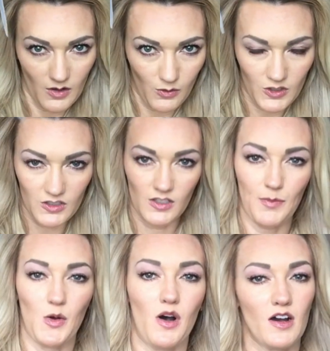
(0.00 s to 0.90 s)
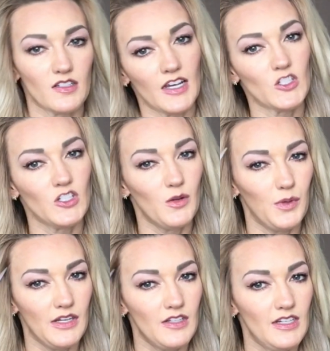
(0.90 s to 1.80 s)
which is the mohawk section, and
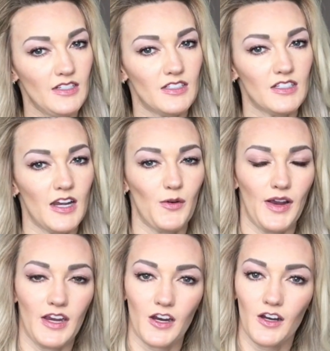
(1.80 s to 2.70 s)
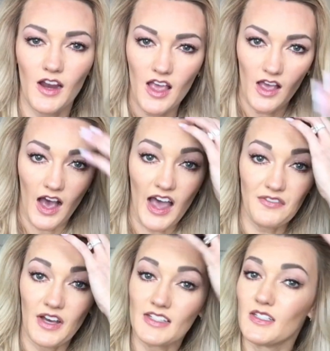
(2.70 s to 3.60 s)
we teased this hair right here.
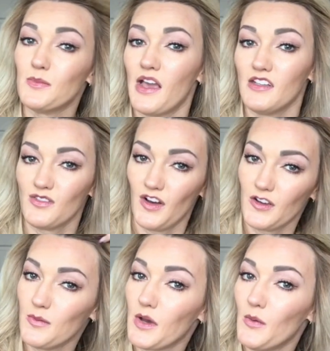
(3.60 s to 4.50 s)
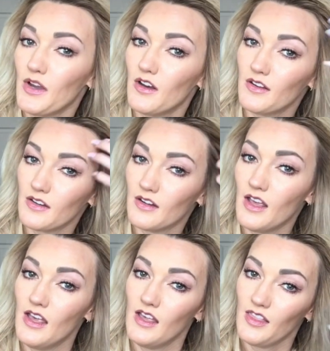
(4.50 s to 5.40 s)
I've got some nice volume going on
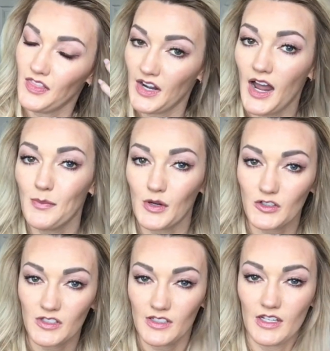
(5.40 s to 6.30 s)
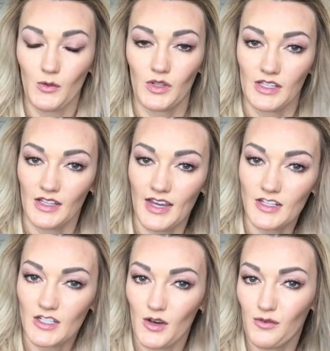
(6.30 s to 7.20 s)
that I personally really
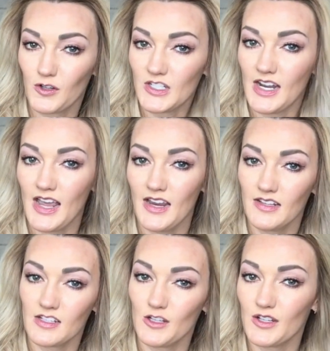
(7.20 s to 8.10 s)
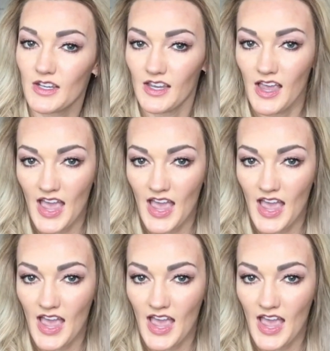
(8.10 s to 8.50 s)
like. So for today's look,